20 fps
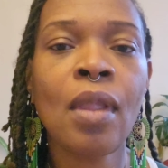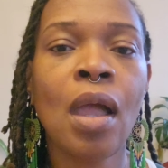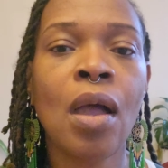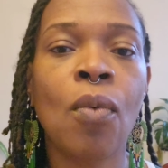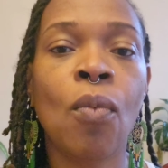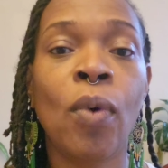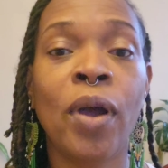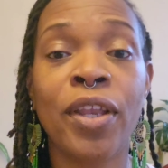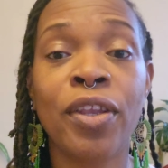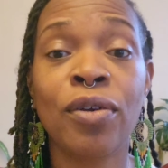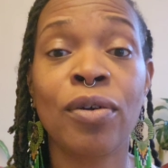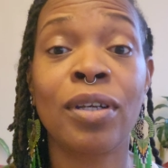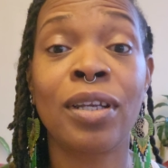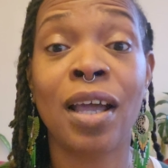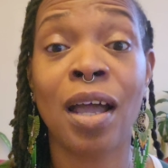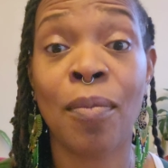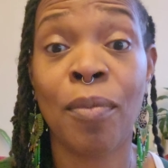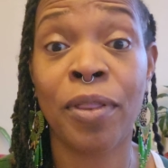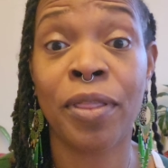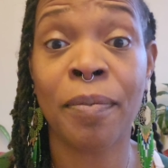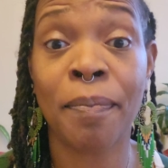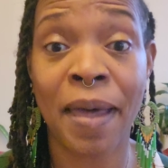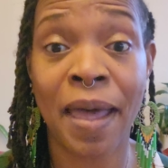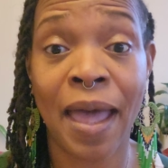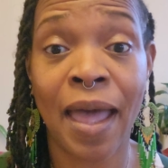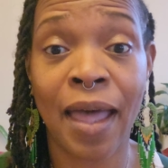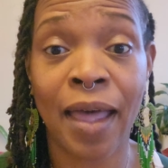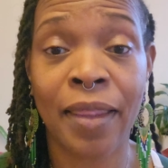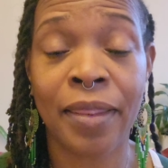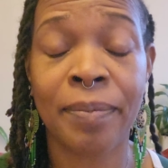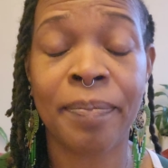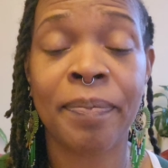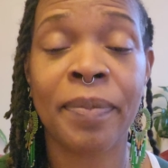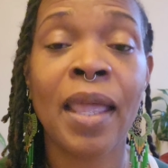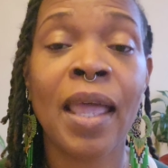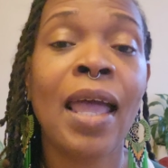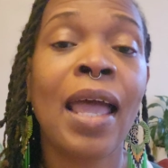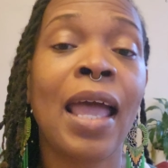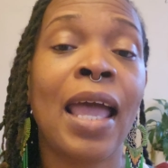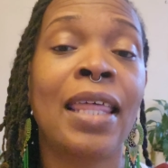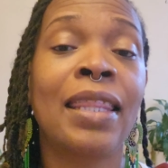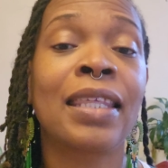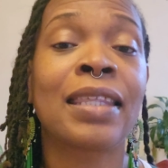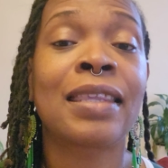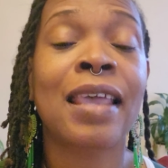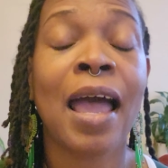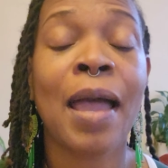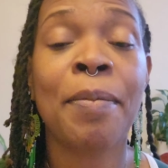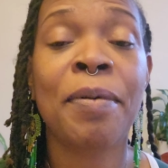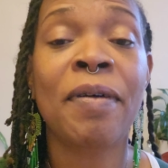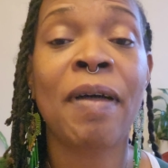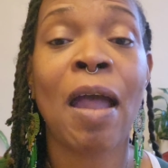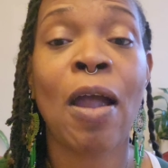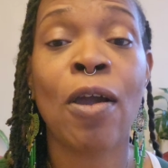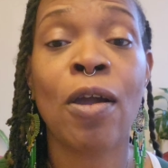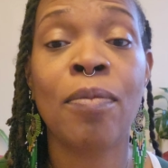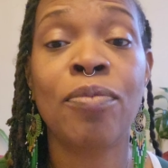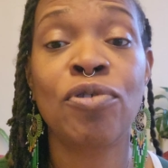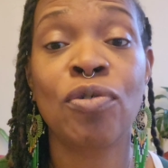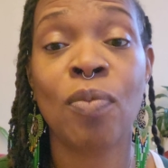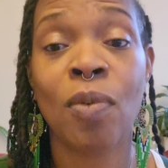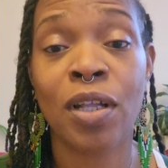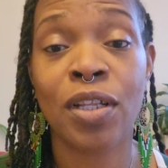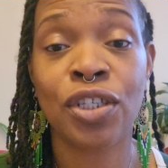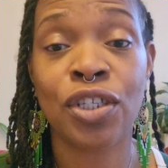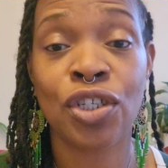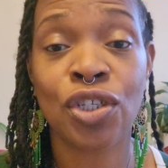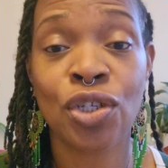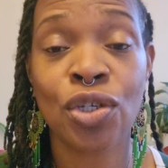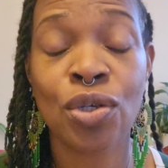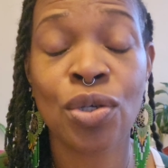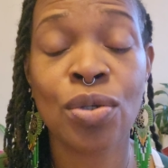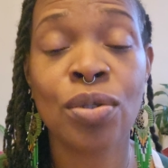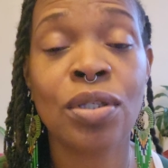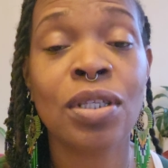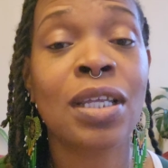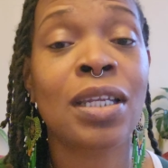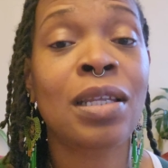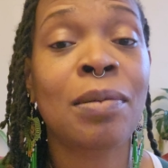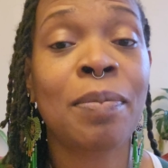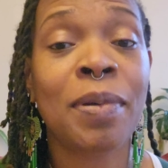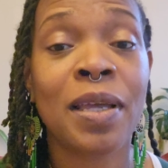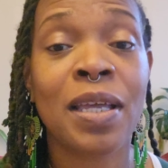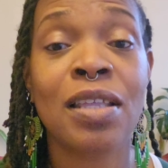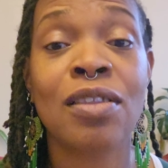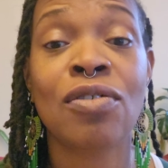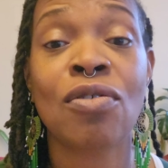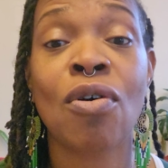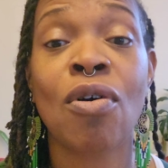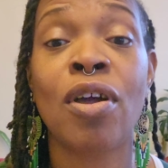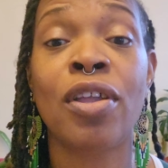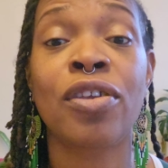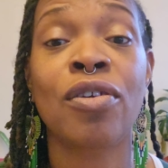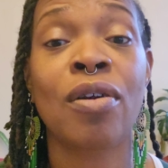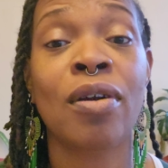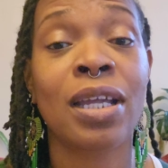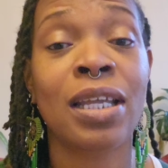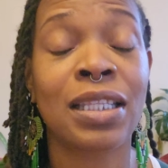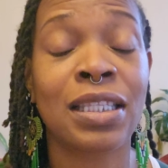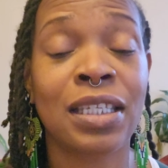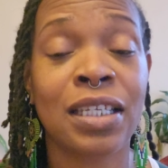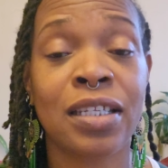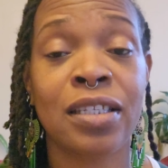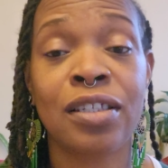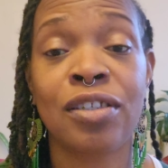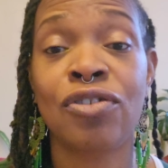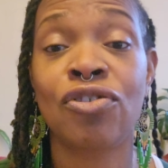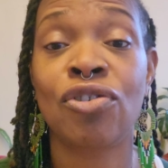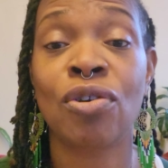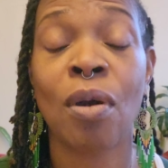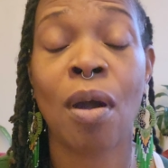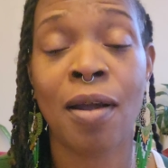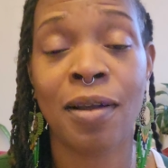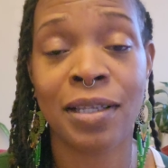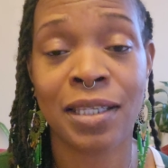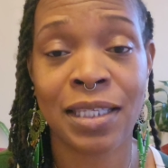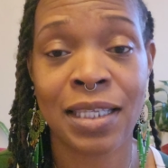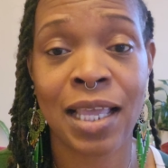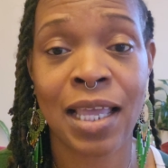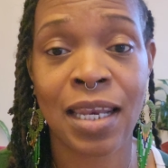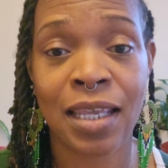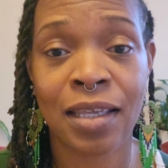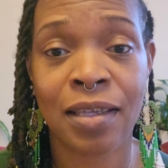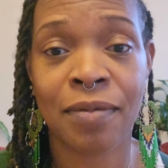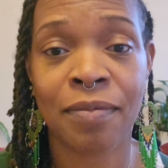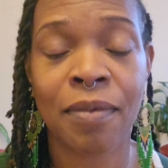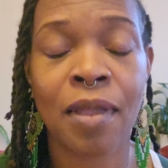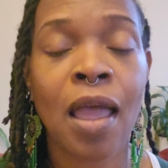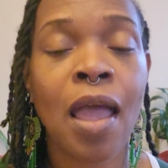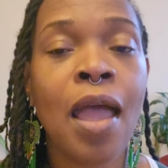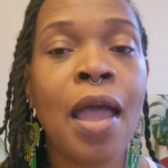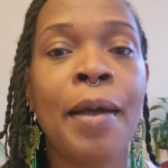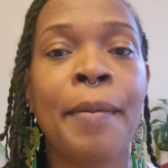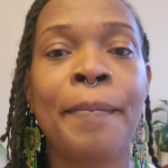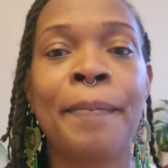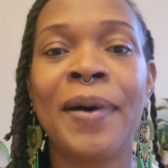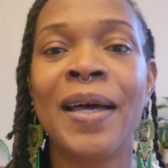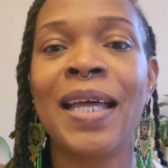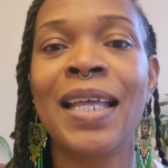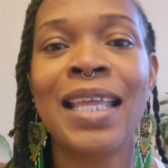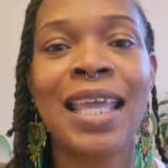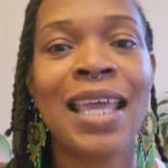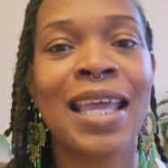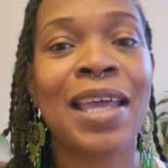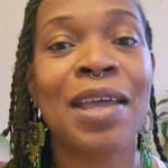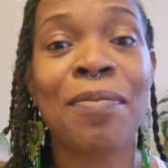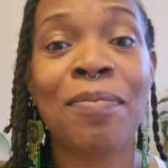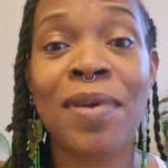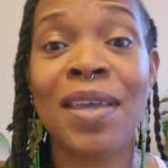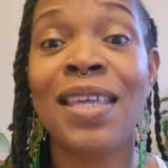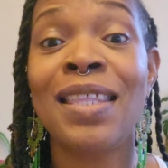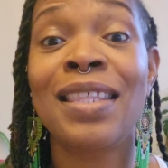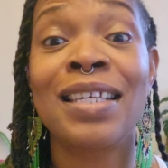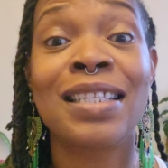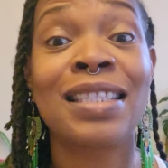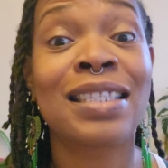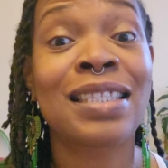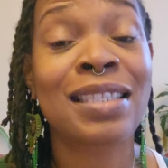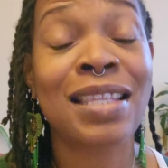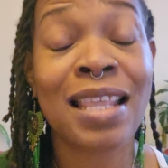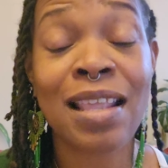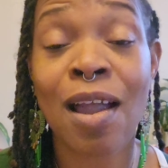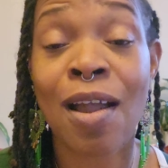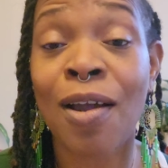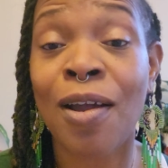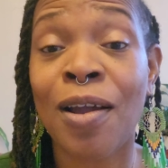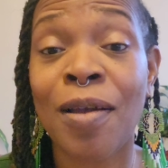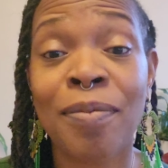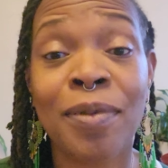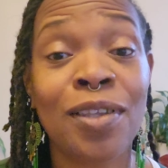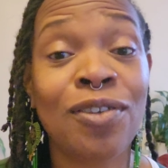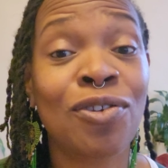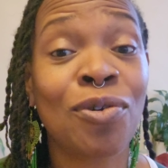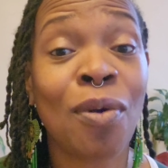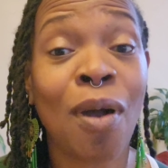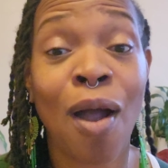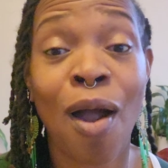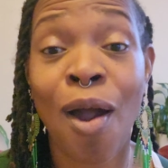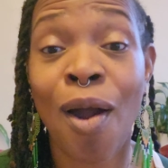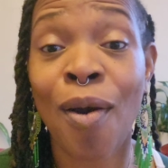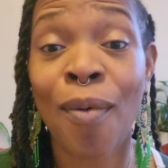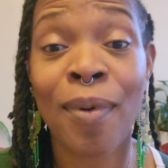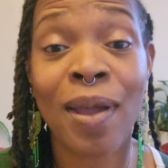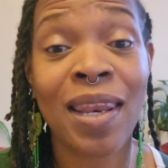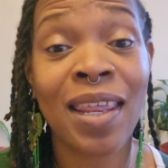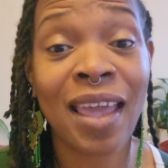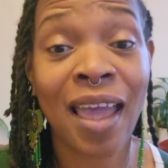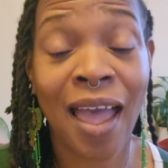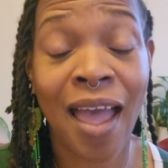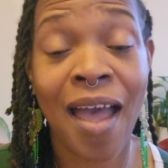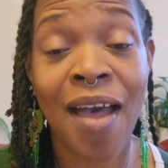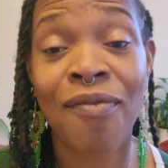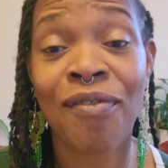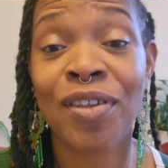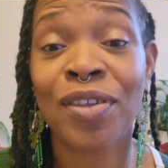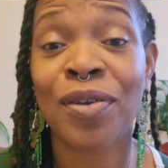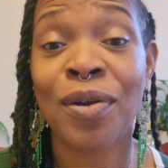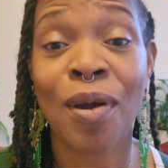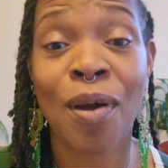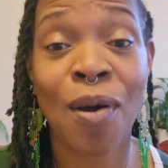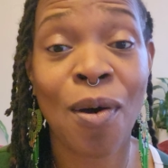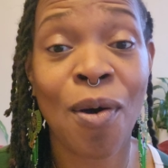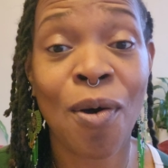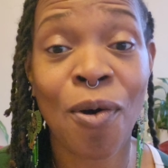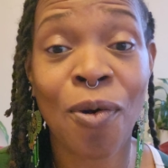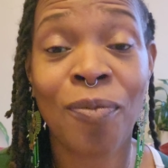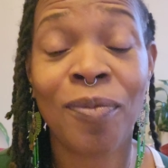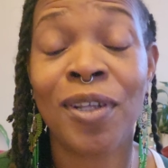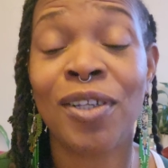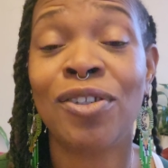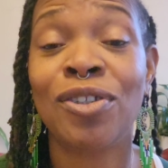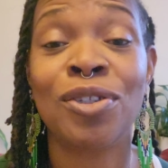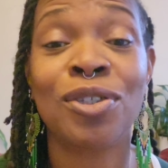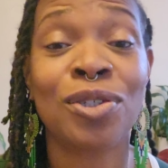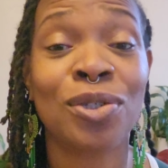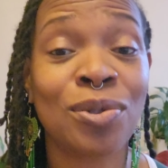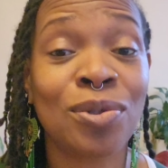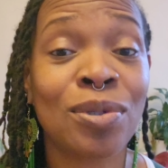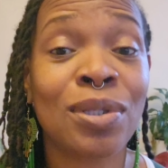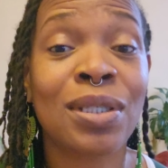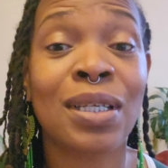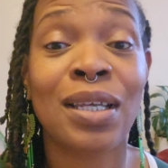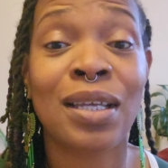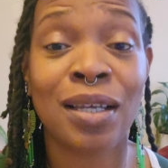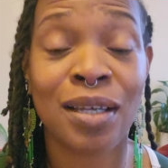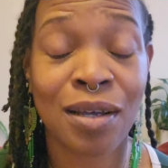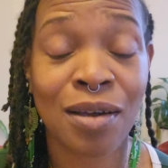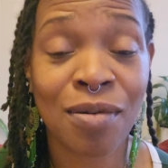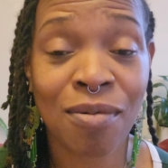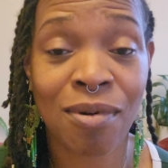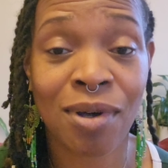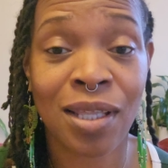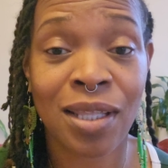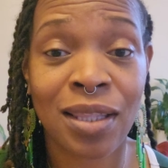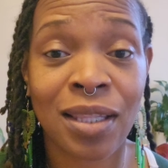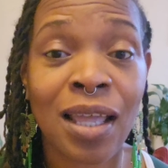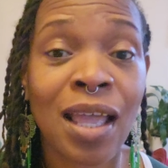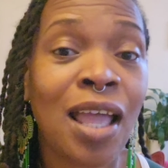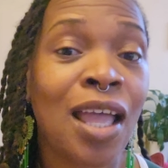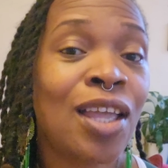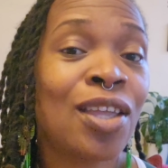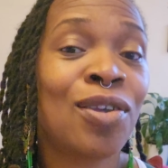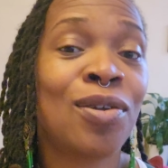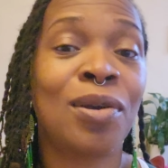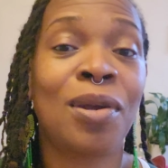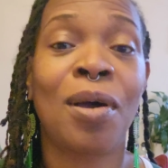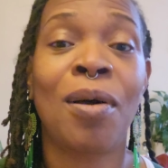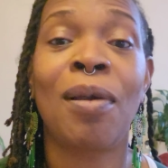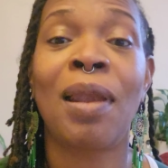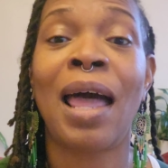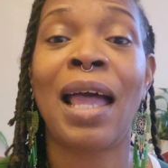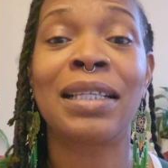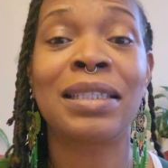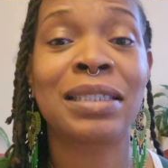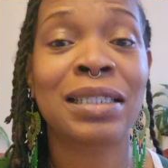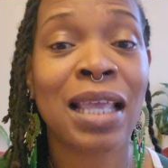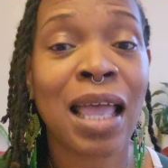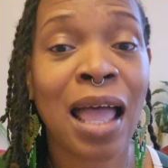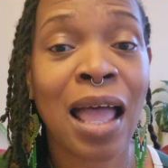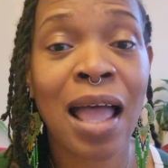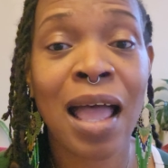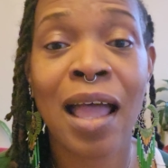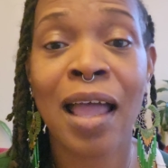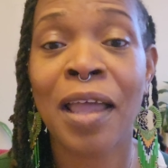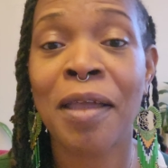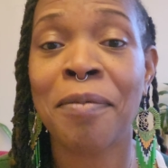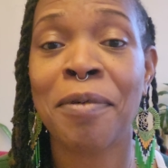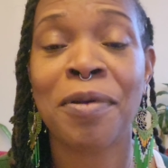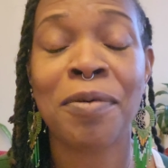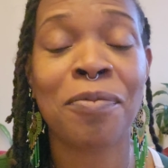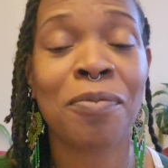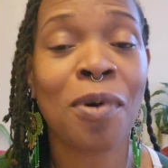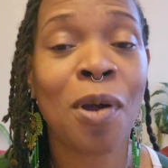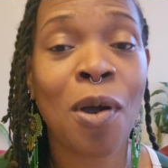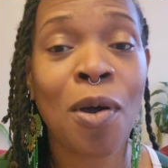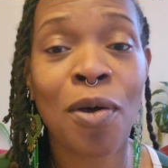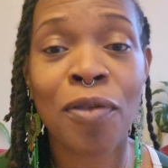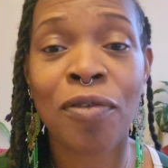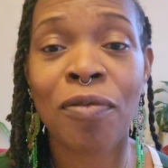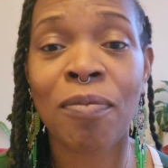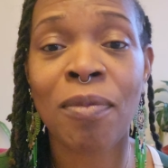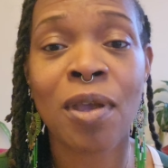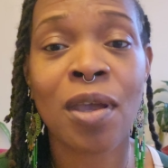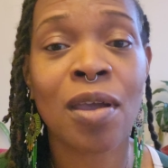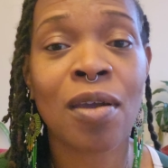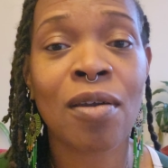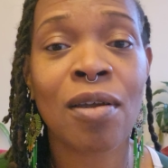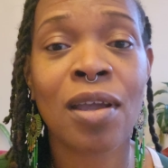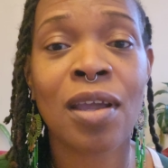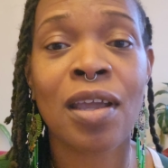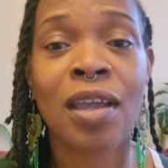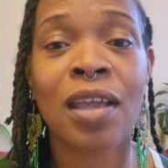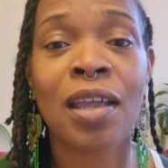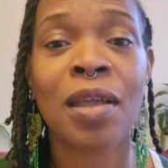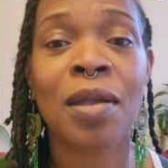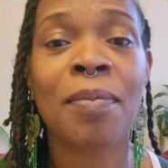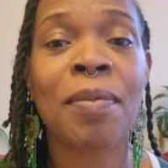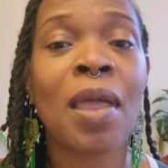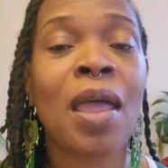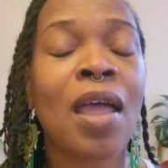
when you're done with the bath. And the type of herbs you want to use depends on your intentions you are setting. But it can be the herbs that you already have in your home that you use to cook with. Like thyme and rosemary,